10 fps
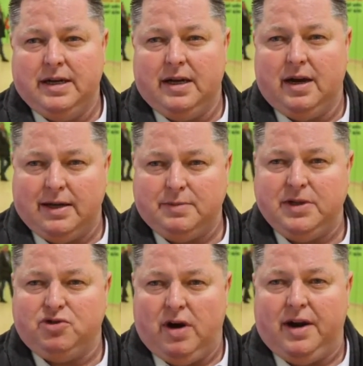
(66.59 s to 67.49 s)
you know, he's been
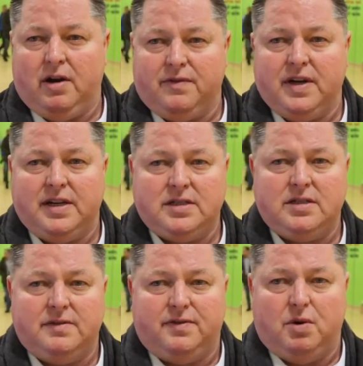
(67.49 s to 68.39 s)
trying hard for this
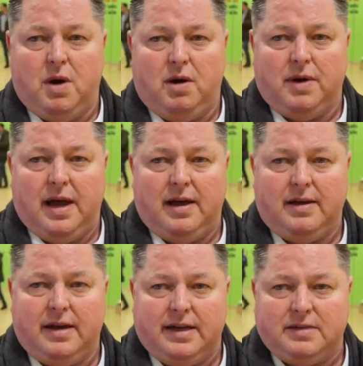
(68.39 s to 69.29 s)
for a while now,
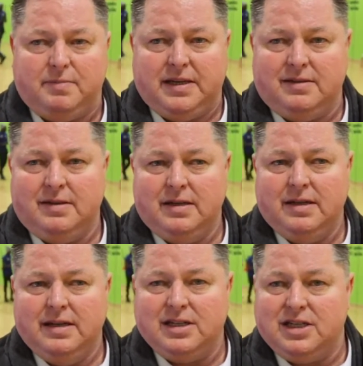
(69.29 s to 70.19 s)
and it's been
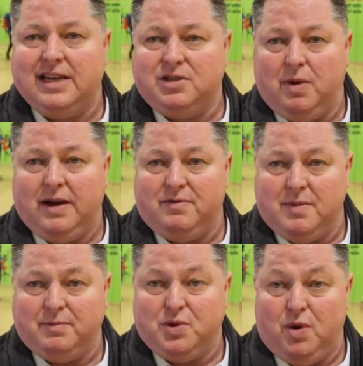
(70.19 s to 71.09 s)
snatched away from
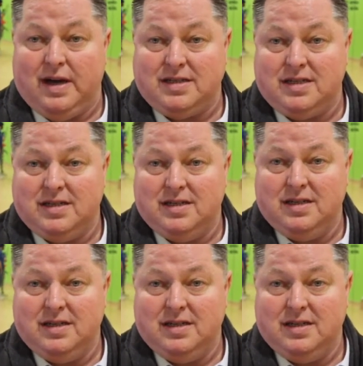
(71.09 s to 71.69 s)
him twice.